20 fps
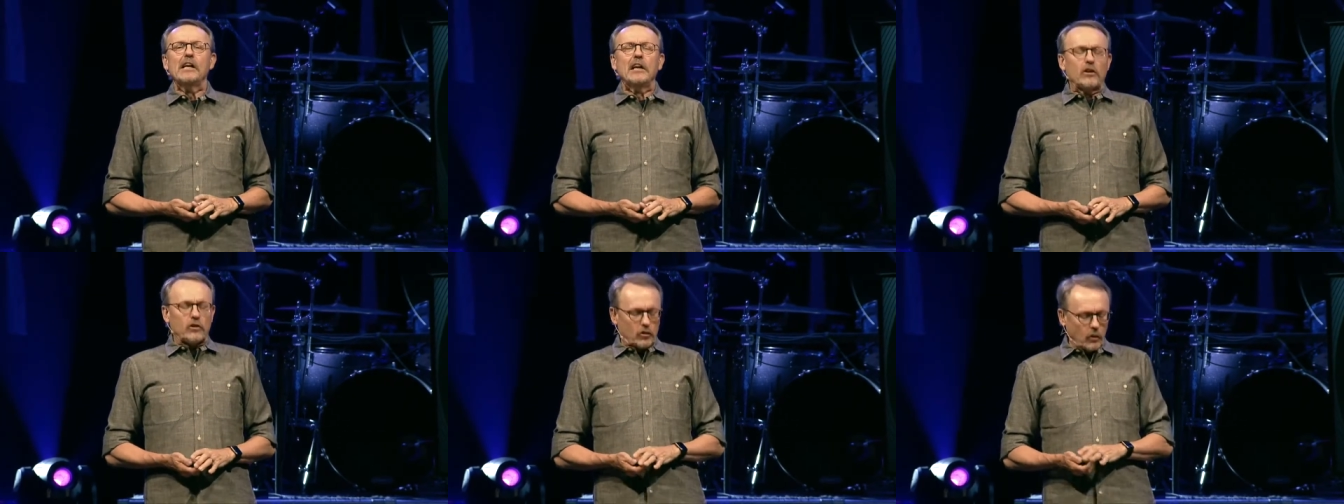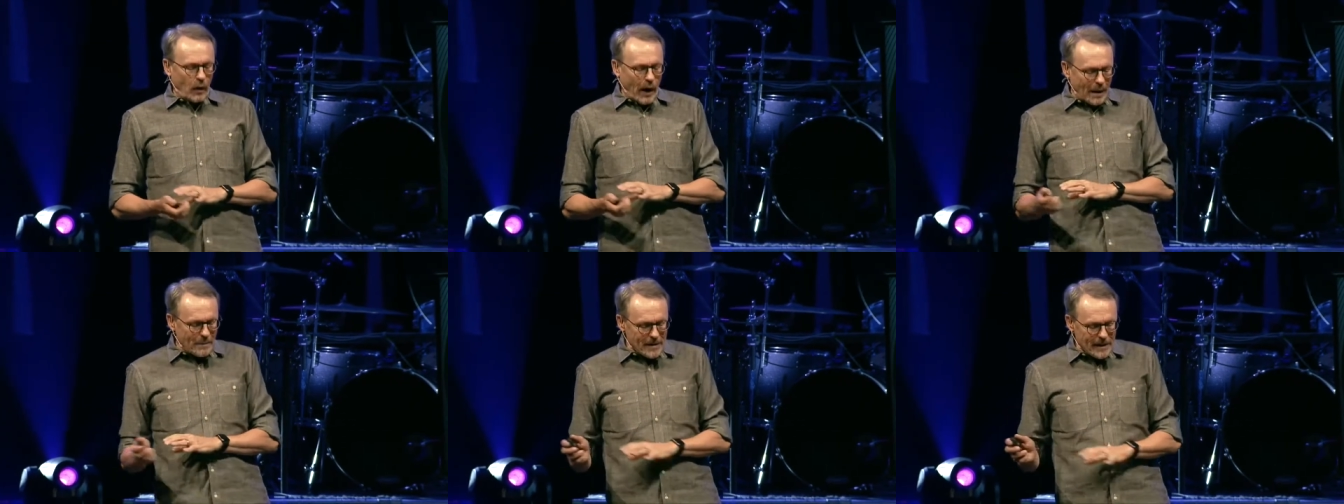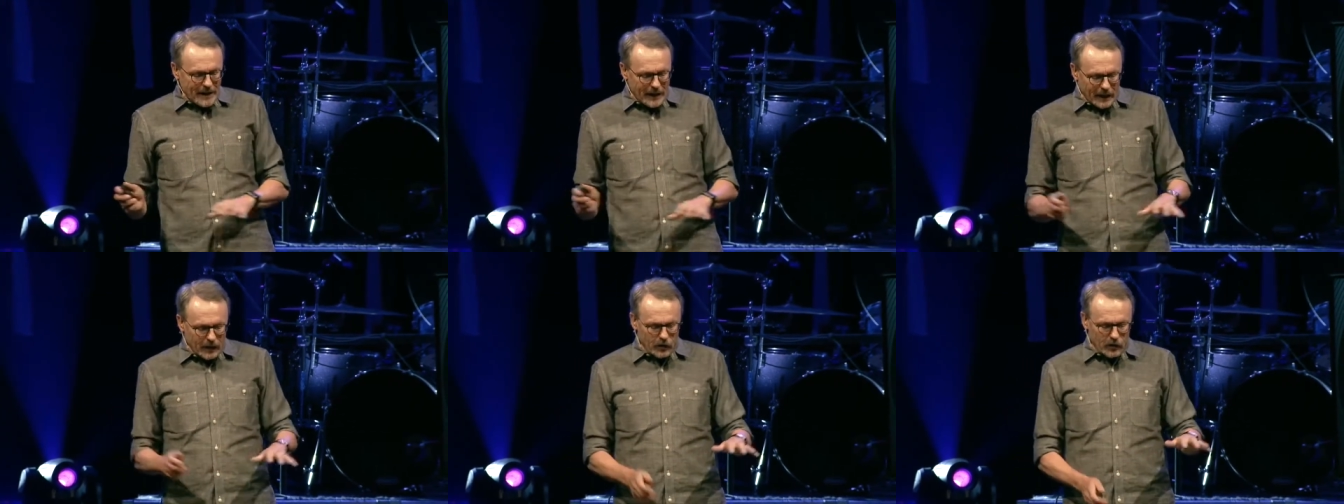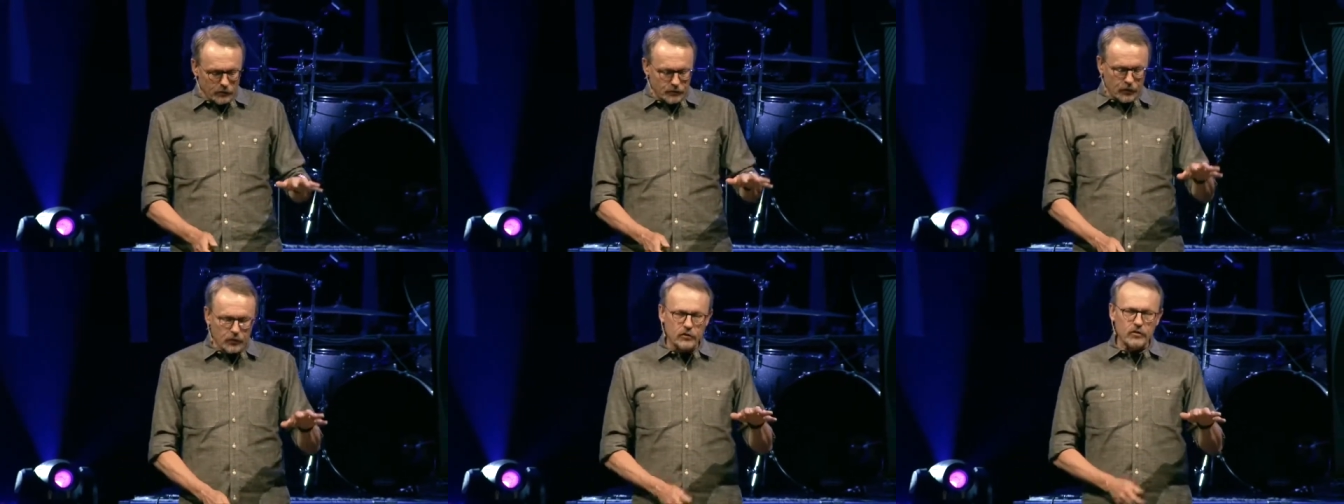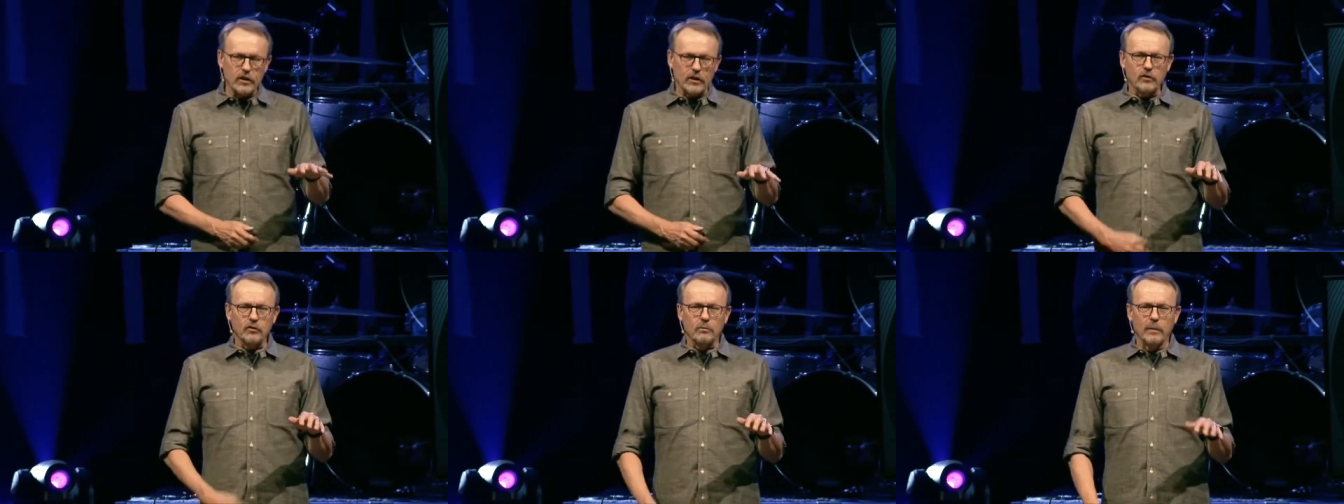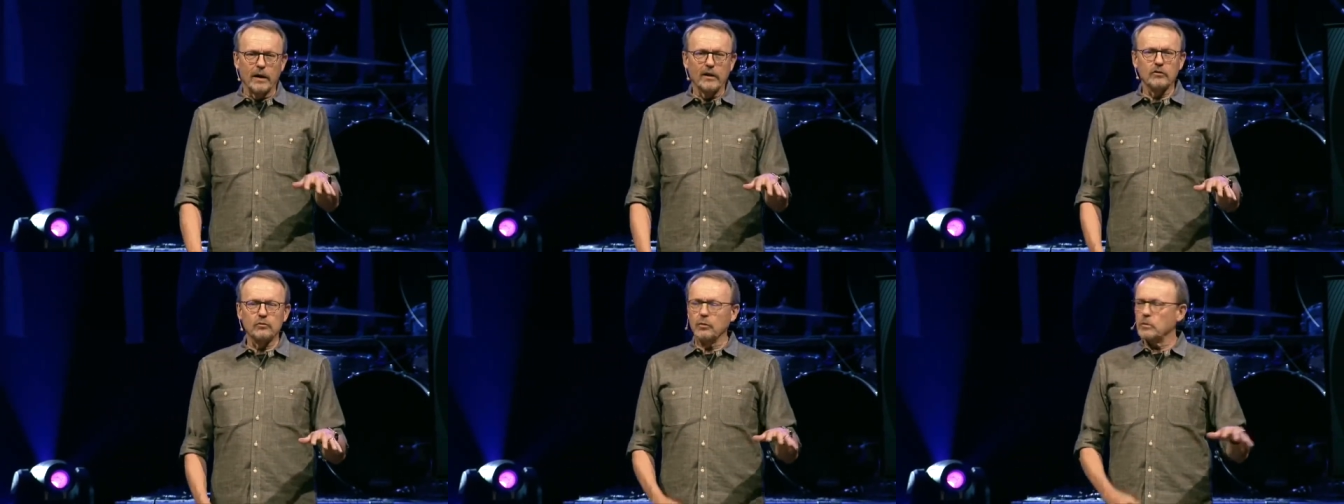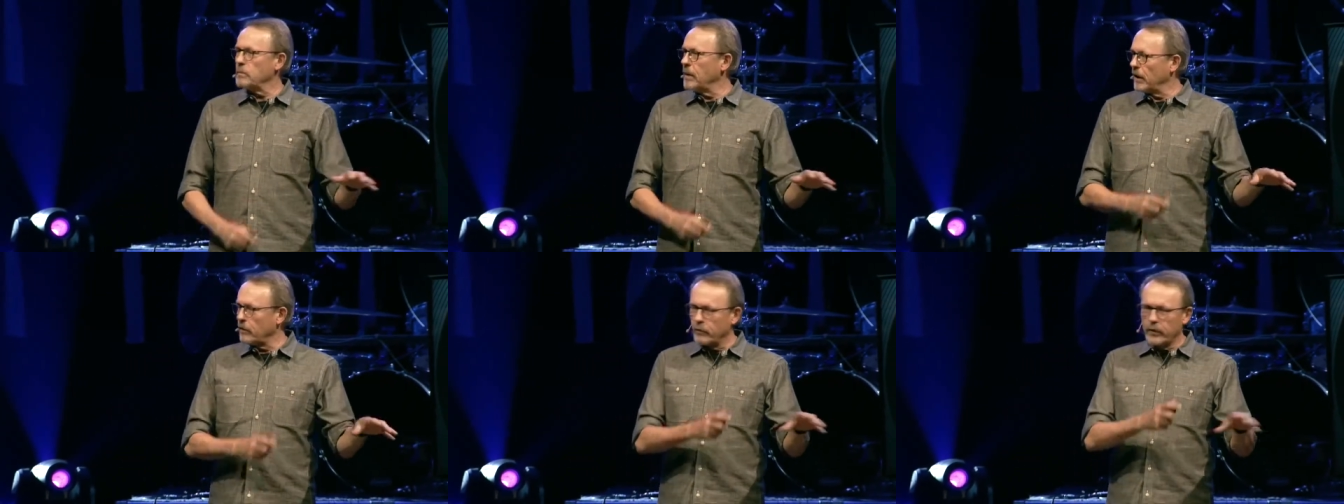So I'm in England for 6 months
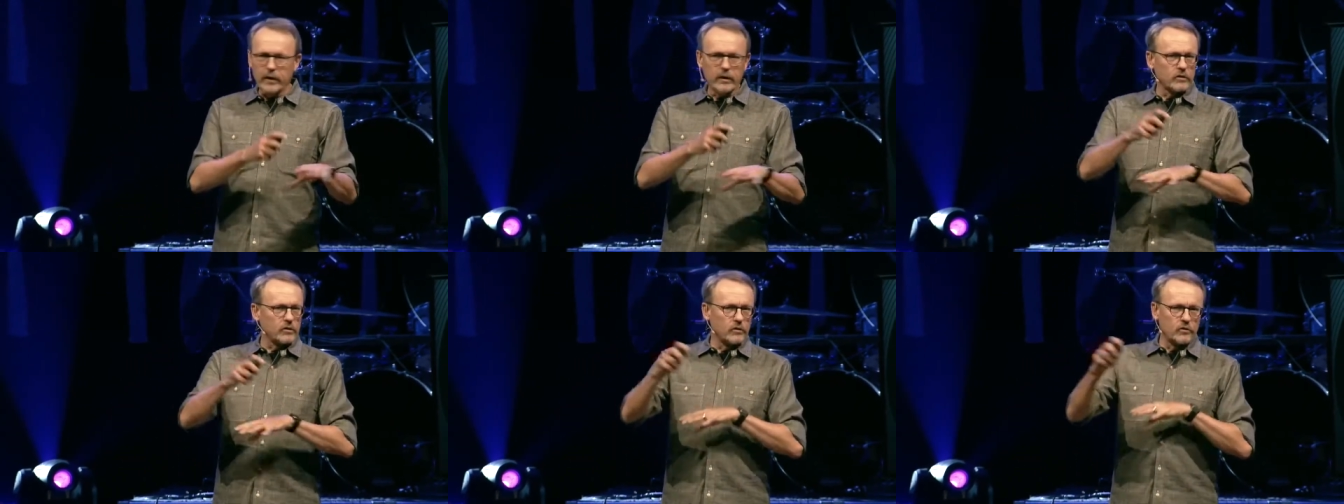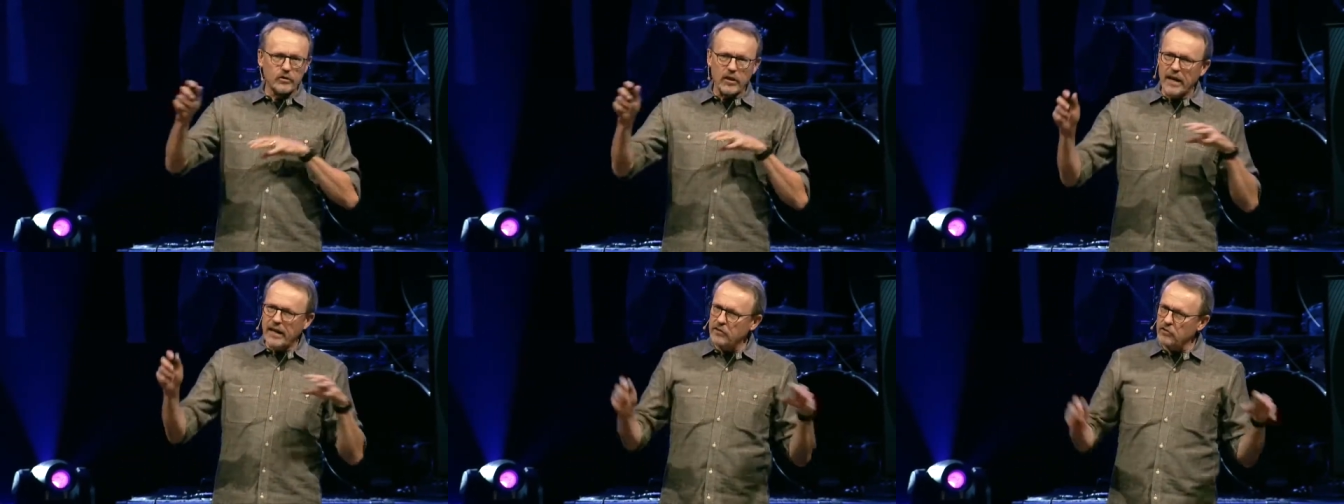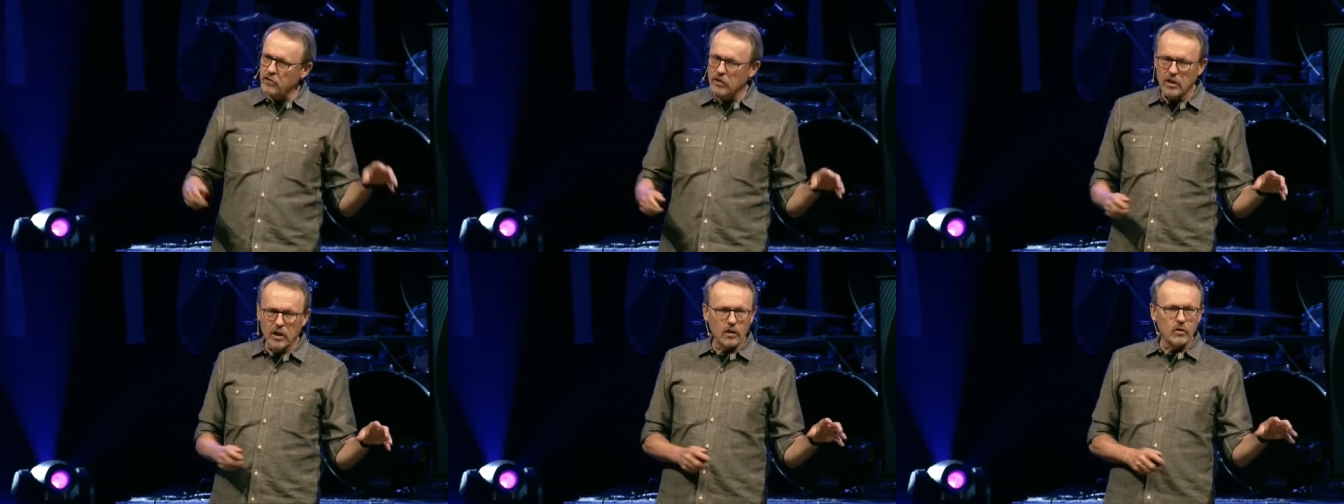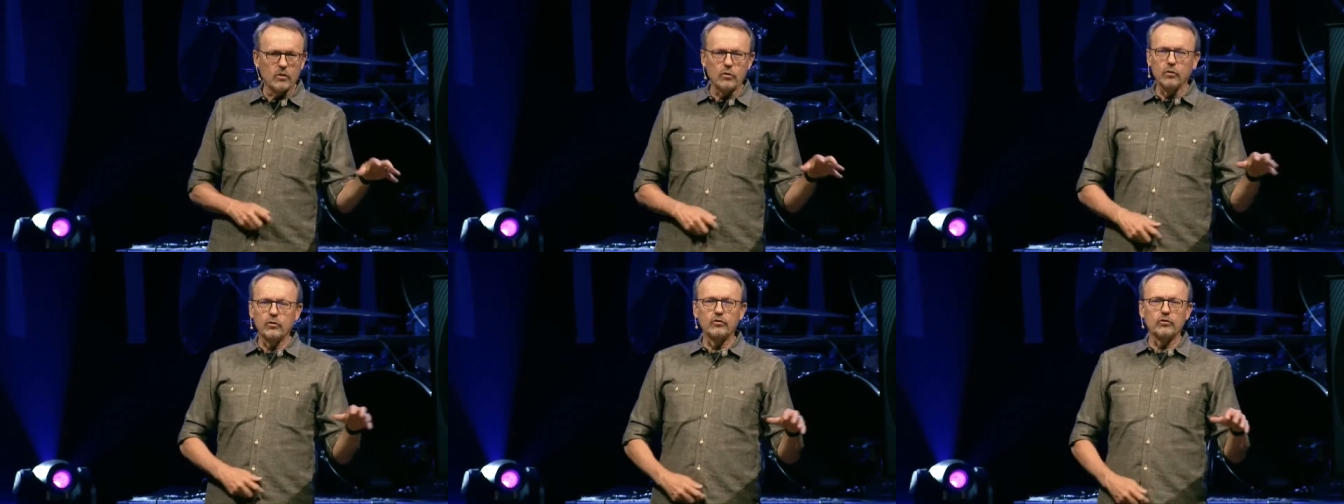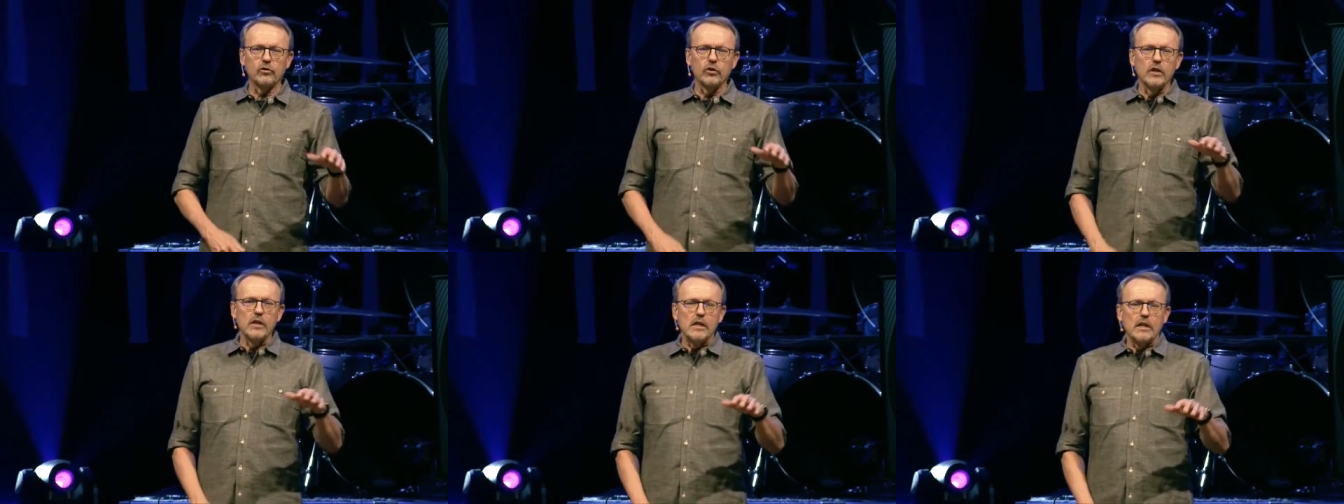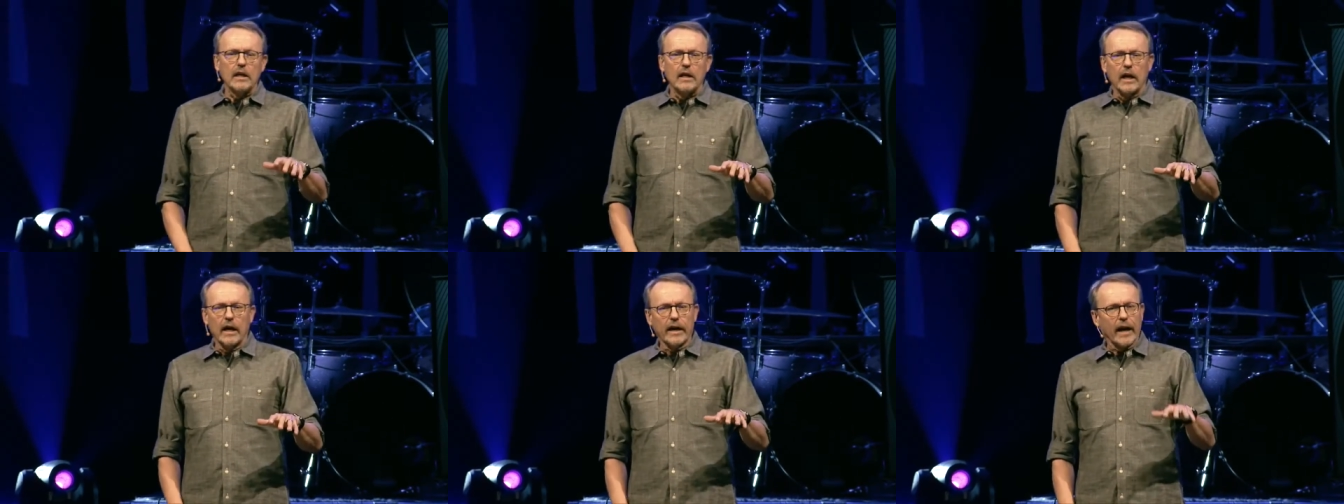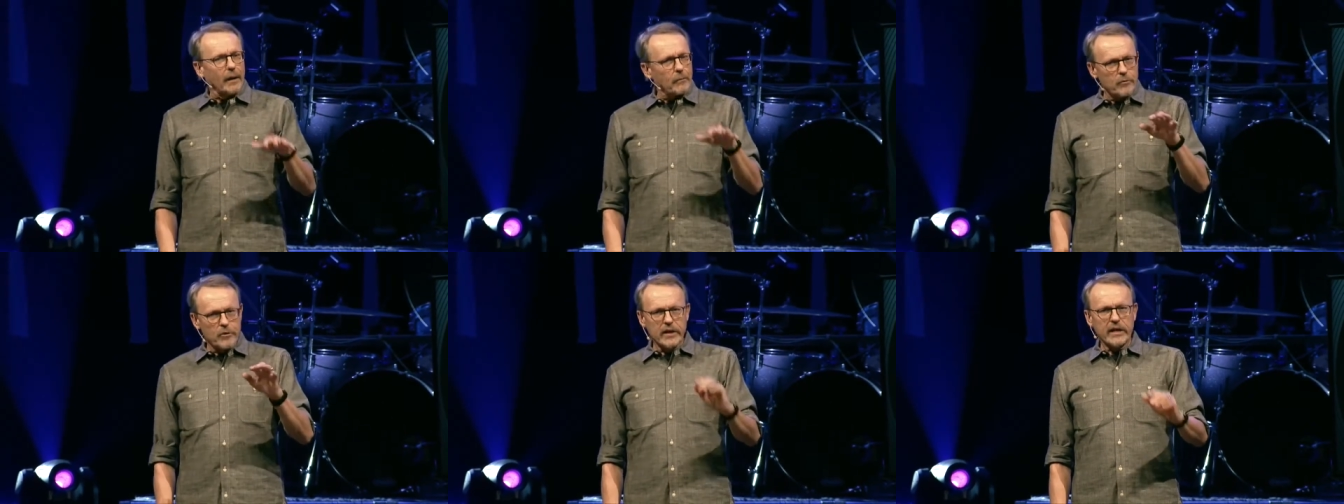with my relatives, aunts and uncles, and
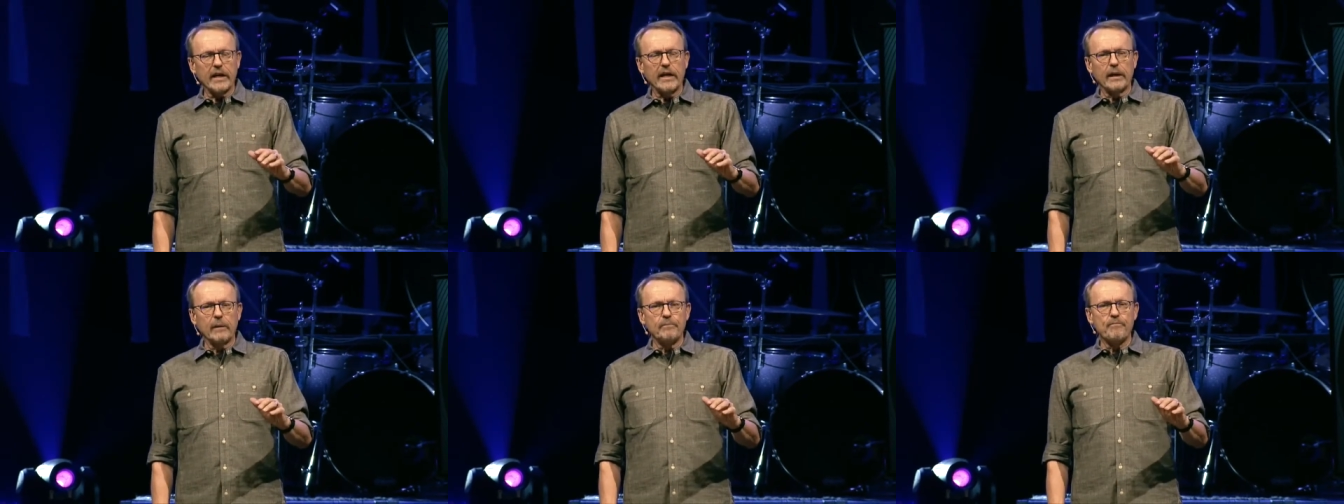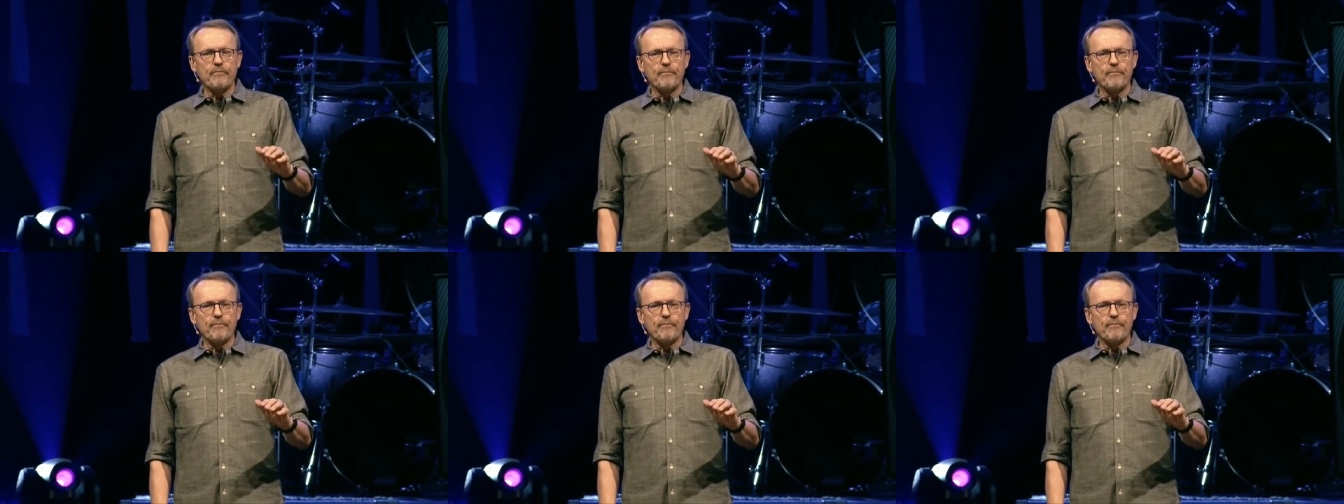I'm Ricky.